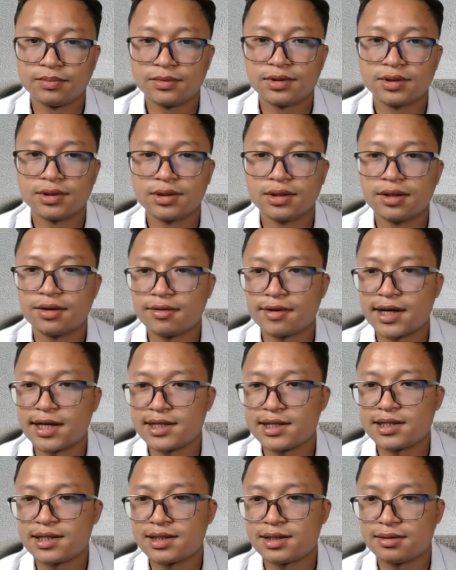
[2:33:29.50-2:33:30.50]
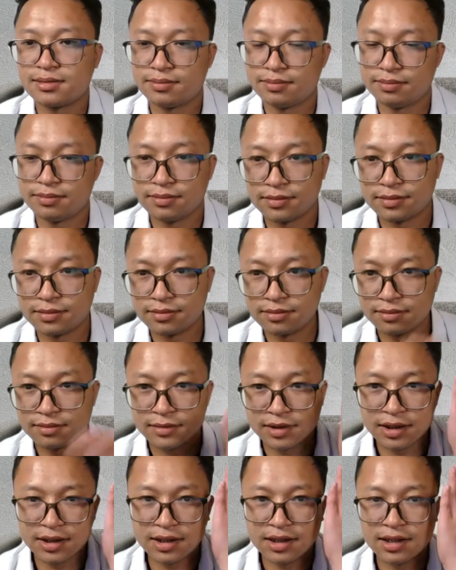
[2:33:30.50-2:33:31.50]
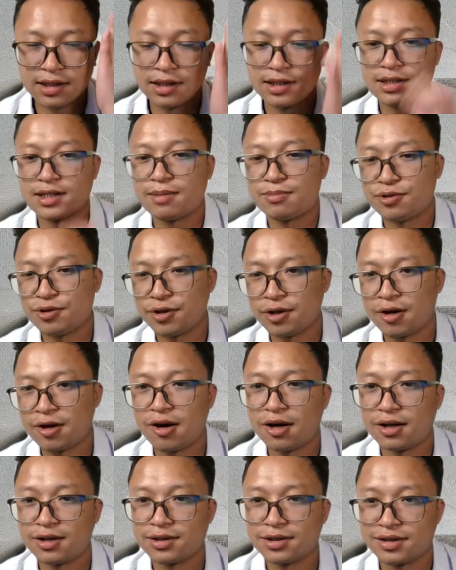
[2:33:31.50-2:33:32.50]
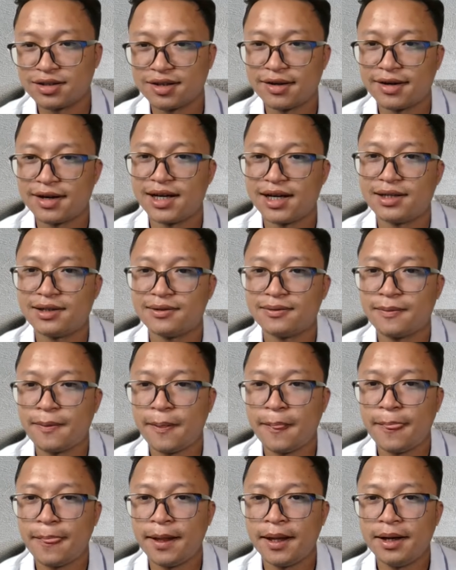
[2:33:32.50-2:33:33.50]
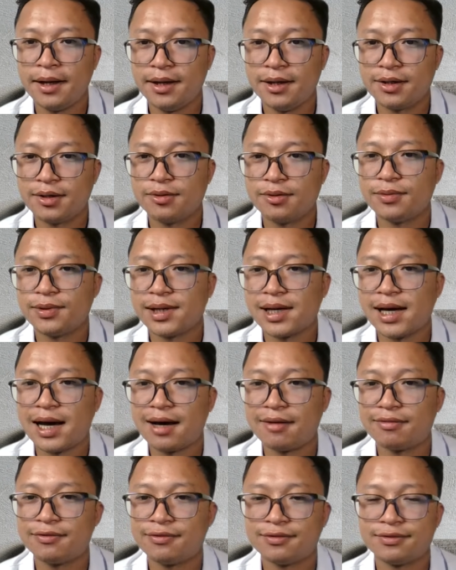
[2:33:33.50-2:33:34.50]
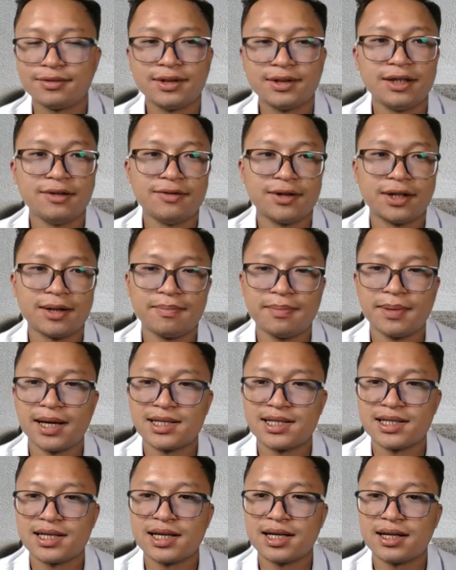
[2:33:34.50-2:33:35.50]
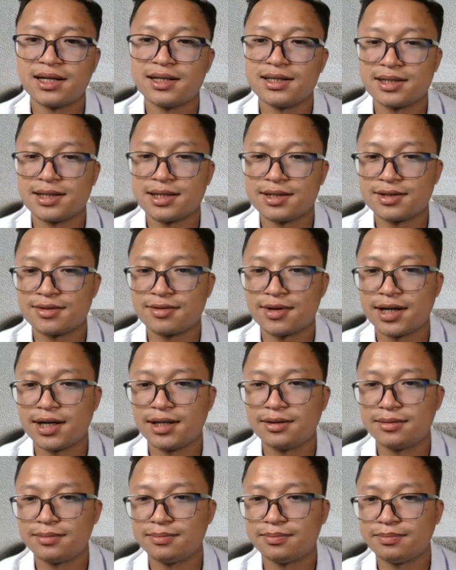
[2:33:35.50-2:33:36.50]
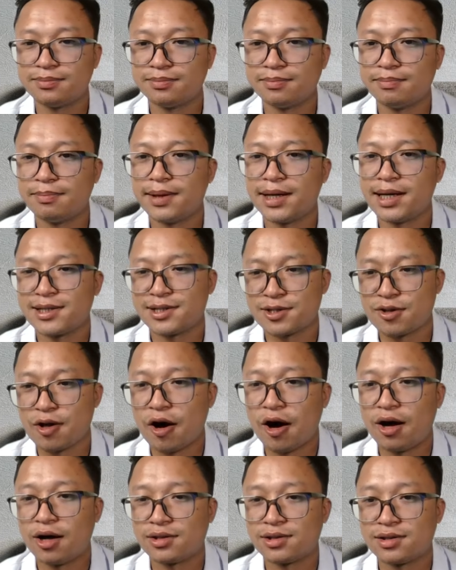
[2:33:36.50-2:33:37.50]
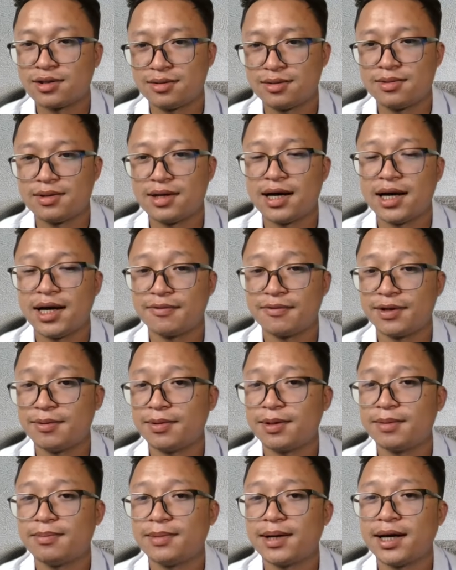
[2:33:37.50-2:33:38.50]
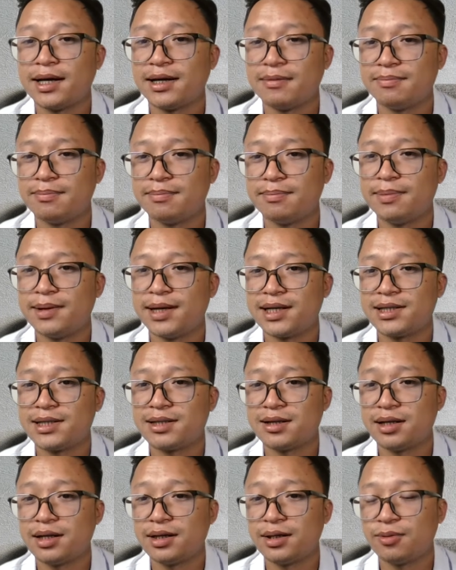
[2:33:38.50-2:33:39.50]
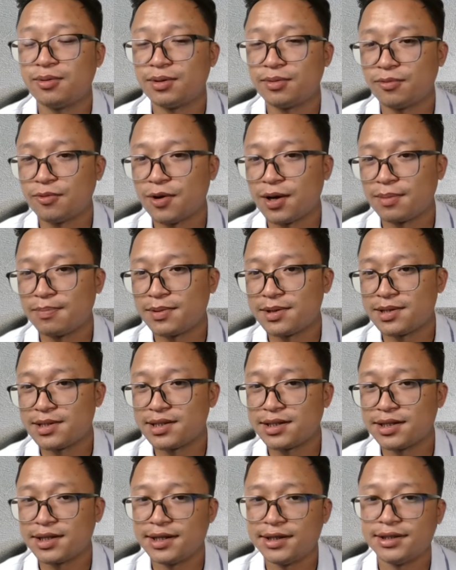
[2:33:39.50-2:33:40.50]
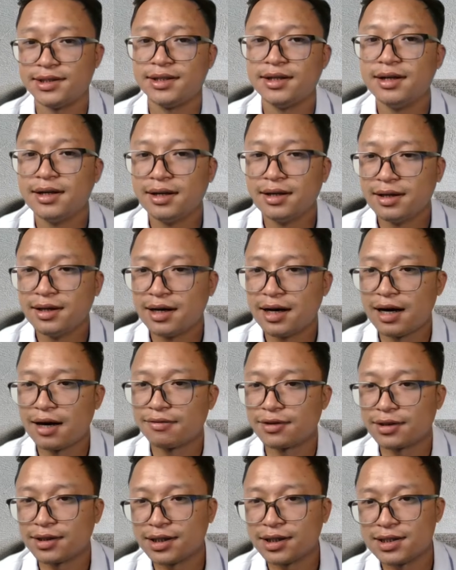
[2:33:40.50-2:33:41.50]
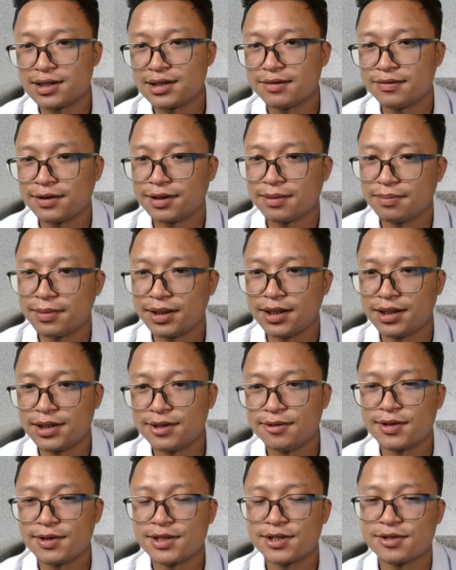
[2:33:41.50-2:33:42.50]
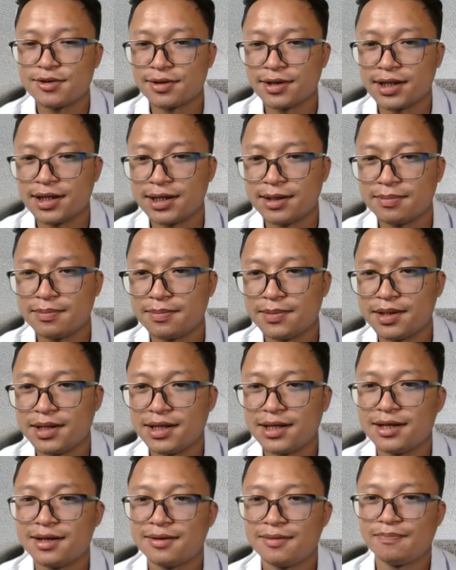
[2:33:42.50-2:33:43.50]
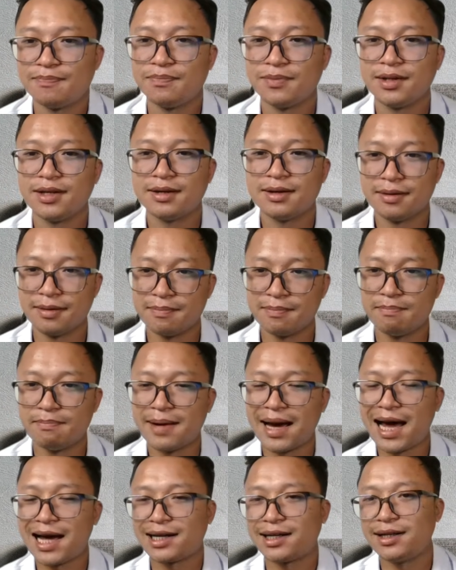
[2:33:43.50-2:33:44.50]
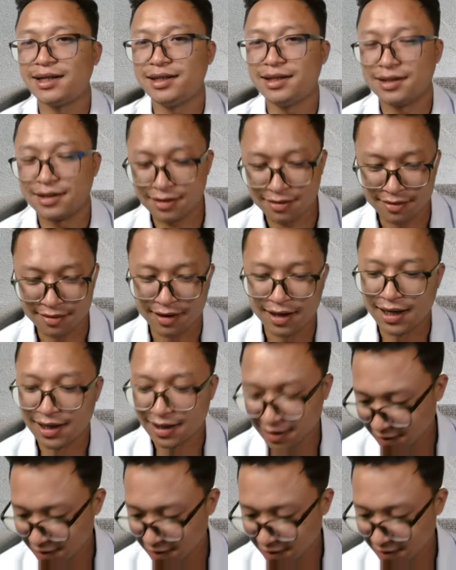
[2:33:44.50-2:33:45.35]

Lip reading: Rest, it's up to the God. All right, we have given the best analysis, right? Best thoughts. I have given my best 101%. After this, if the BTC wants to hit me badly, right,